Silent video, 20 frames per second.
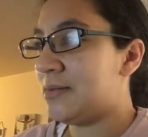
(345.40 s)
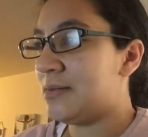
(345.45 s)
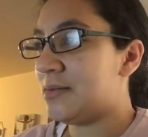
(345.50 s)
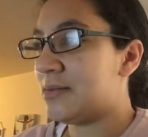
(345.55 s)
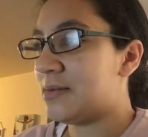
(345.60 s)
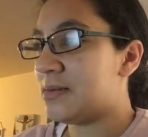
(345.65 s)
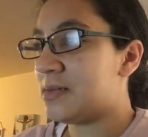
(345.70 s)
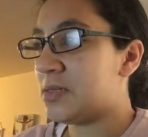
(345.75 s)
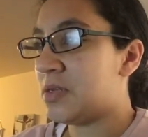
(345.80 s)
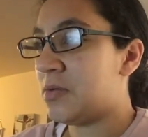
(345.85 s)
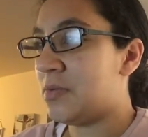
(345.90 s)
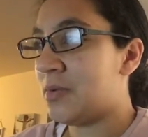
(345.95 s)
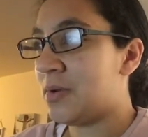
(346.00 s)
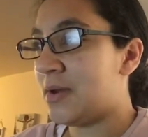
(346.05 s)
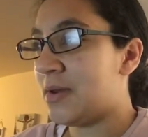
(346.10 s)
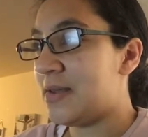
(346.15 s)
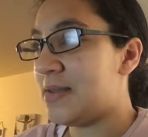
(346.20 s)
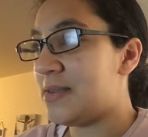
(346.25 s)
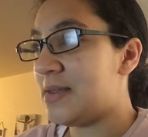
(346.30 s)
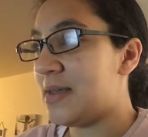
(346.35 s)
So when
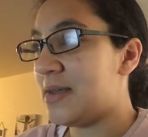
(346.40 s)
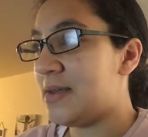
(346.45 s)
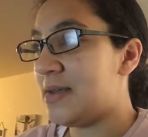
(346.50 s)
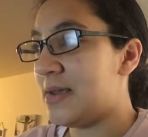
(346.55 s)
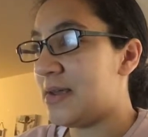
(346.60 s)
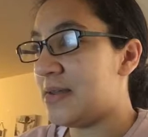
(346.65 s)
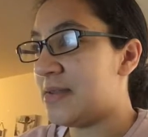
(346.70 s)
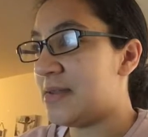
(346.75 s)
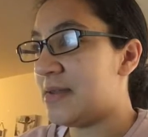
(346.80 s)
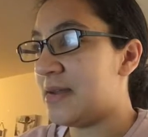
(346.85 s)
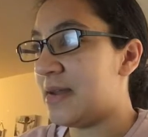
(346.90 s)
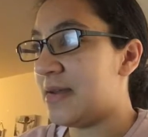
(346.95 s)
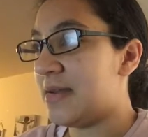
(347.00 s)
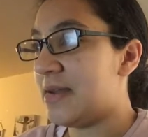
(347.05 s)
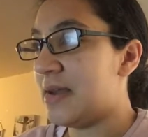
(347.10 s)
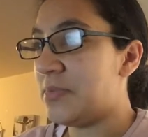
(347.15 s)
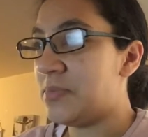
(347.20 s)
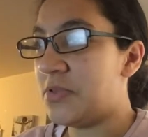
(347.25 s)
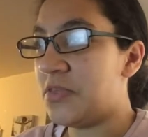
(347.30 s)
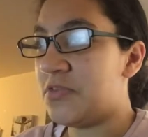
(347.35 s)
I said yesterday,
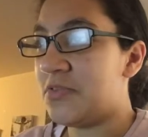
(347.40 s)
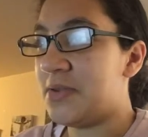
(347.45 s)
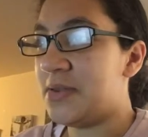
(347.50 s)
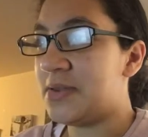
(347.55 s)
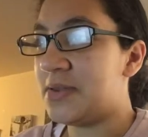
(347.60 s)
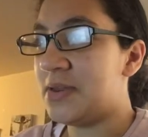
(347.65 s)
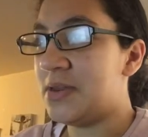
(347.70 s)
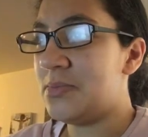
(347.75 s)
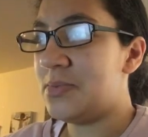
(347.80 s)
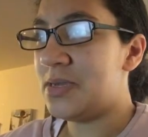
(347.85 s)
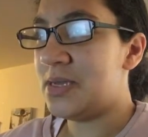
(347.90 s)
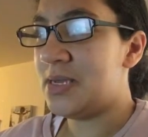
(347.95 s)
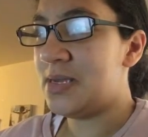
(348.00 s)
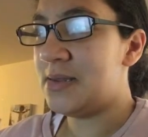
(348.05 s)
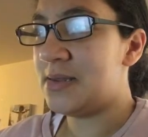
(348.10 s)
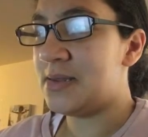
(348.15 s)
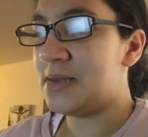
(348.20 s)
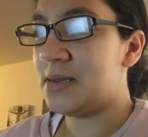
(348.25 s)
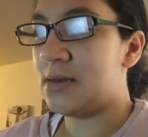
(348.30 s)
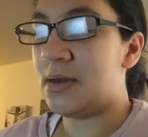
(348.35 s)
chapter three is going to be
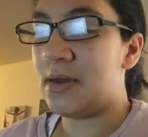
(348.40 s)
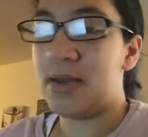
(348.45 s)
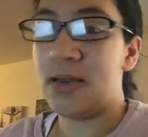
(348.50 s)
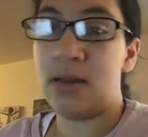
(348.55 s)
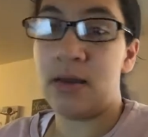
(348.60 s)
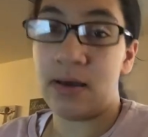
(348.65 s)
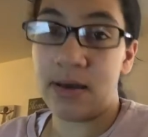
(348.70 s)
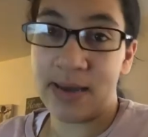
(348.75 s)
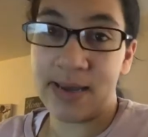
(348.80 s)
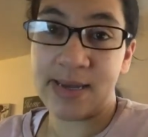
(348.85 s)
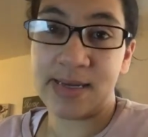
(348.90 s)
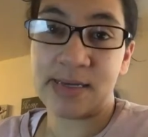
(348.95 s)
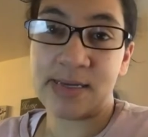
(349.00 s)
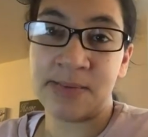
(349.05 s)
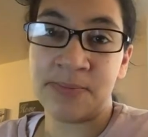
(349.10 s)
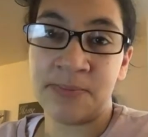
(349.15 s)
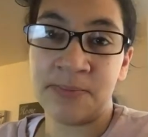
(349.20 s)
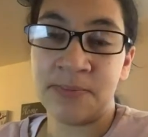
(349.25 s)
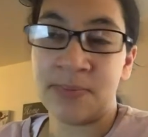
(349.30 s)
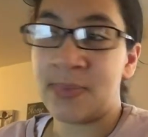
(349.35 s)
easy, I lied.
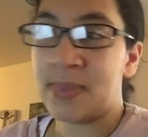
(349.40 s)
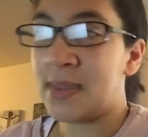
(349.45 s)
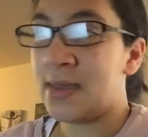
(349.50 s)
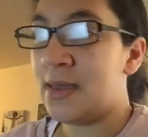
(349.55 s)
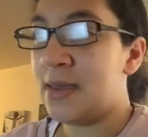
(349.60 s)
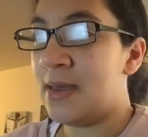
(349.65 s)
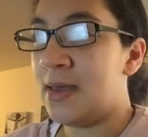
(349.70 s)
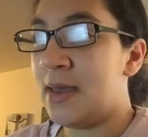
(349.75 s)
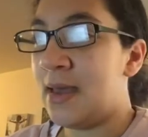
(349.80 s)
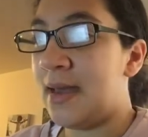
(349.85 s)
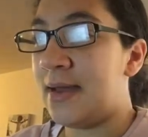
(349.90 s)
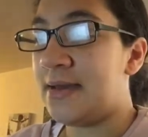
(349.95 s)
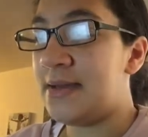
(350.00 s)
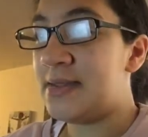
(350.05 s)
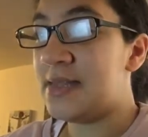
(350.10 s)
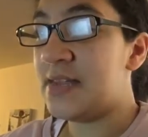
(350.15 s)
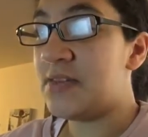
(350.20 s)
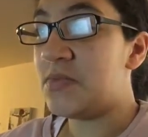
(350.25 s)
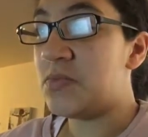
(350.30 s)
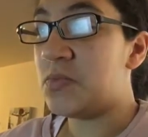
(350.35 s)
And
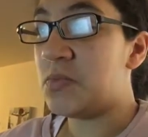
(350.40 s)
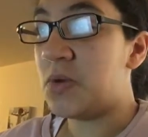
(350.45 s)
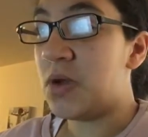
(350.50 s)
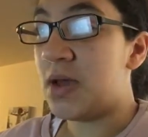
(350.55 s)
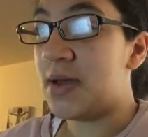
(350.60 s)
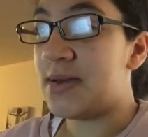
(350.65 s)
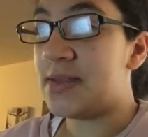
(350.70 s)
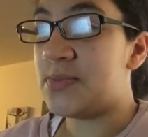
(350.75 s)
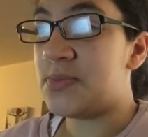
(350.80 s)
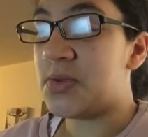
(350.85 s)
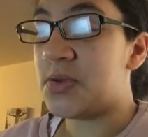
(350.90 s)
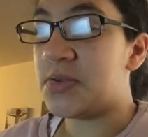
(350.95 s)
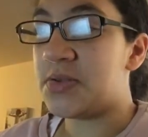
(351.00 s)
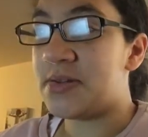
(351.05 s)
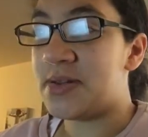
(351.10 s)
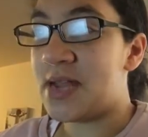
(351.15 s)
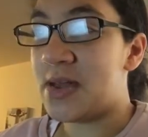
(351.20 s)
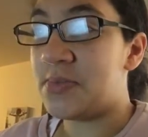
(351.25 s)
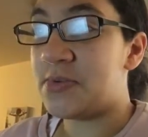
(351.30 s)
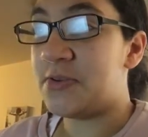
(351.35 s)
it's even worse because
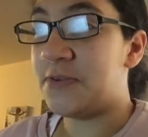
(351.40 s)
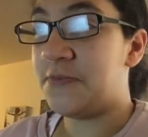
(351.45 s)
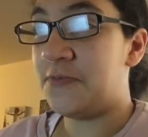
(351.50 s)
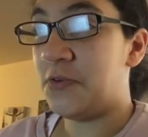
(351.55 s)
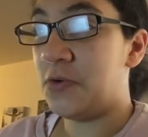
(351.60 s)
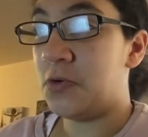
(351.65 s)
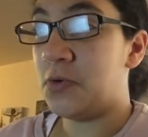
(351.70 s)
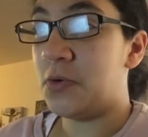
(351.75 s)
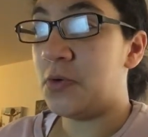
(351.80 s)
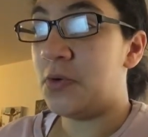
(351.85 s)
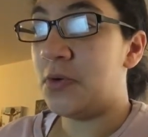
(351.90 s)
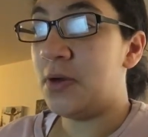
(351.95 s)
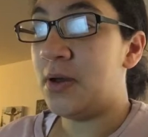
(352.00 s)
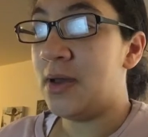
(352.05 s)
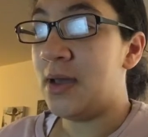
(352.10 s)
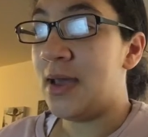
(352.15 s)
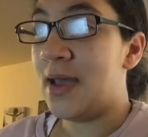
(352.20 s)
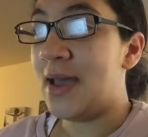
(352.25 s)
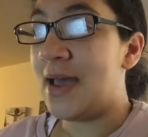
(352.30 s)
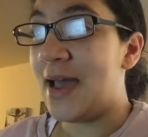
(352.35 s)
chapter four
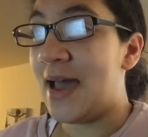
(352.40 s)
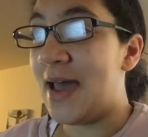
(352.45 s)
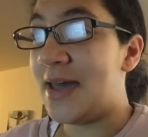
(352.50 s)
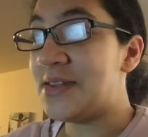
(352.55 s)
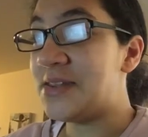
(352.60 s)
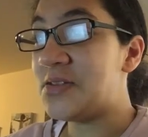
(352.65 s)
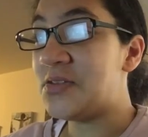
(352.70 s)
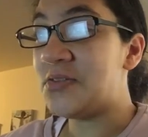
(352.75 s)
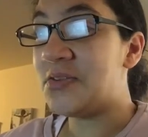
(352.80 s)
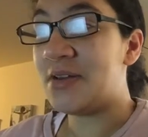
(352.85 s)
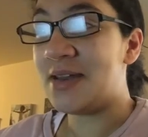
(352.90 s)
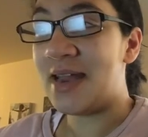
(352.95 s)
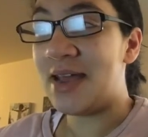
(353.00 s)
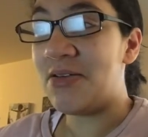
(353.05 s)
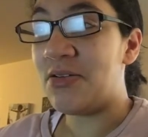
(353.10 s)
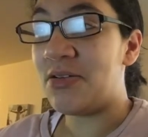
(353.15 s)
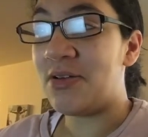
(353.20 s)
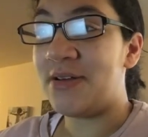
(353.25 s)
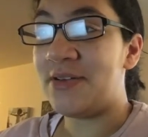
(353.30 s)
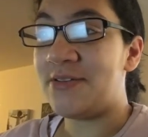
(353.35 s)
hasn't got an
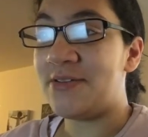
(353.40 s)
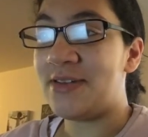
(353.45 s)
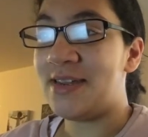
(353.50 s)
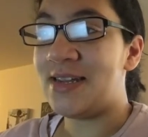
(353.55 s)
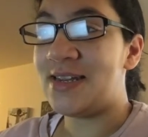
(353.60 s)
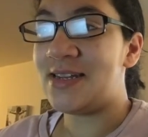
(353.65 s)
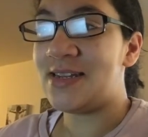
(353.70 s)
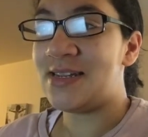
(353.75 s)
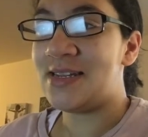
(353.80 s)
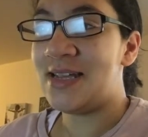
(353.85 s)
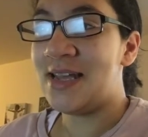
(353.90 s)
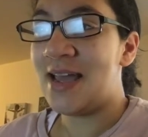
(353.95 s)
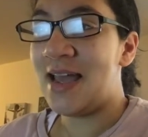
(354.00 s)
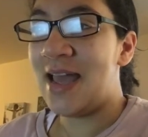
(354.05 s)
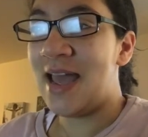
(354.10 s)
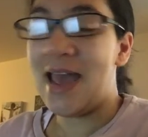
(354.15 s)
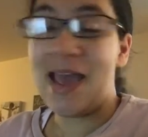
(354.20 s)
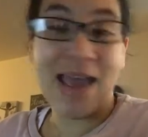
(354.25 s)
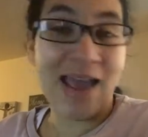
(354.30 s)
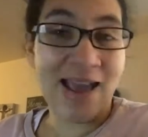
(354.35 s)
outline on it
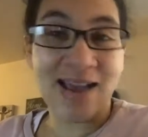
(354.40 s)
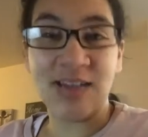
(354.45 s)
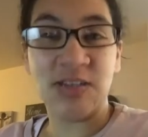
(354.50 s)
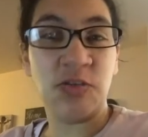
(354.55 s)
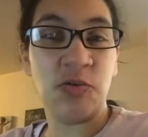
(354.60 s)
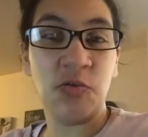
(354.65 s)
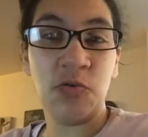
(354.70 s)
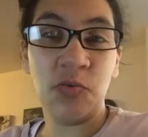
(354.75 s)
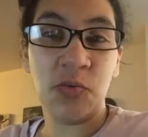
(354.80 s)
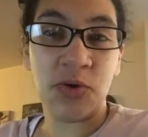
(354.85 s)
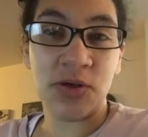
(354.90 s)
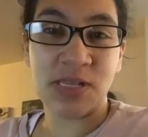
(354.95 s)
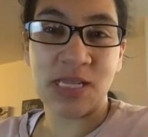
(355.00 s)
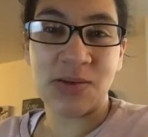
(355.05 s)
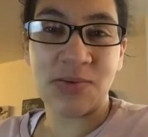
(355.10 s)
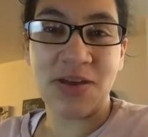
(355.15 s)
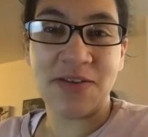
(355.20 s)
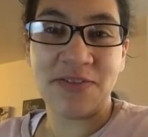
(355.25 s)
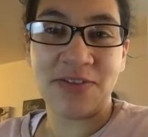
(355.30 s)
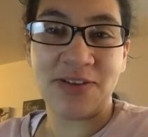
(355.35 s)
at all
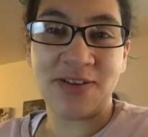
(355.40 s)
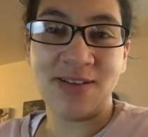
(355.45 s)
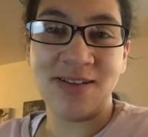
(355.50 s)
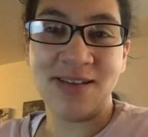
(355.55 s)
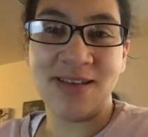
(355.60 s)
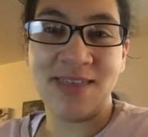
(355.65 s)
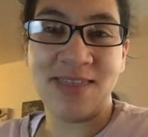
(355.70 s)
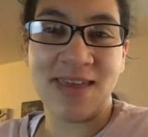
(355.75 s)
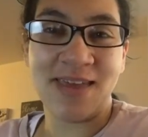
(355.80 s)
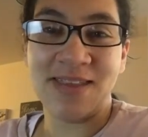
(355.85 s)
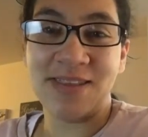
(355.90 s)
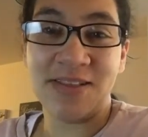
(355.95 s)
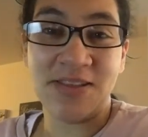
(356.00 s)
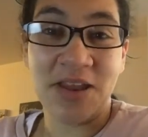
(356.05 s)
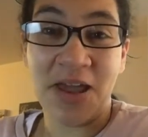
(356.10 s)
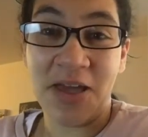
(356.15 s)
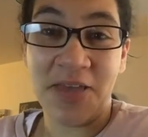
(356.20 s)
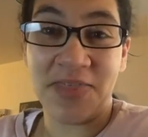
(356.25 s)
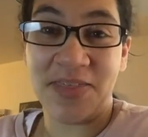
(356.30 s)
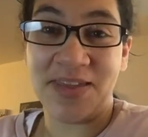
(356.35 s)
whatsoever. There's
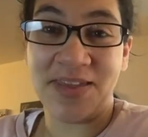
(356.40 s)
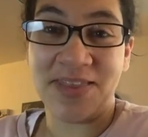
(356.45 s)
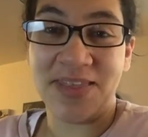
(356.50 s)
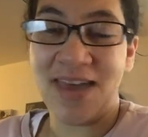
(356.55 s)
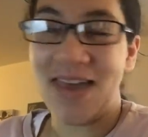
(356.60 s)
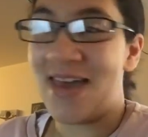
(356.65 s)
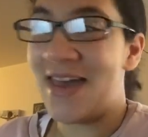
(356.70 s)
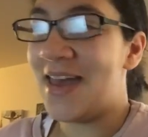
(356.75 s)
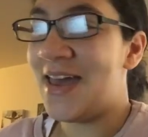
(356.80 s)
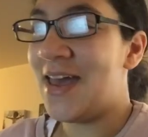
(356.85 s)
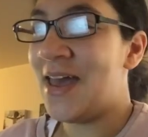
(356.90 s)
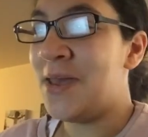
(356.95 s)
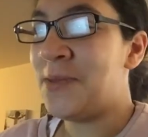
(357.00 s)
nothing there.